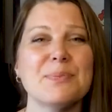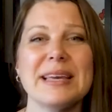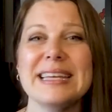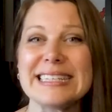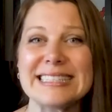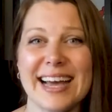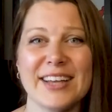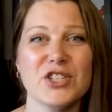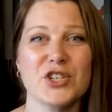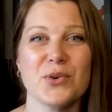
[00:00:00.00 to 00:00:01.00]
being
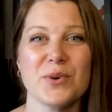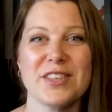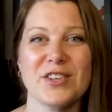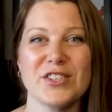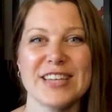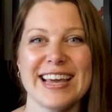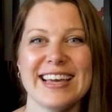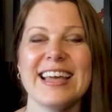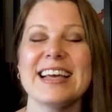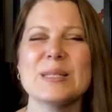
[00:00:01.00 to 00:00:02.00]
intentional with your day,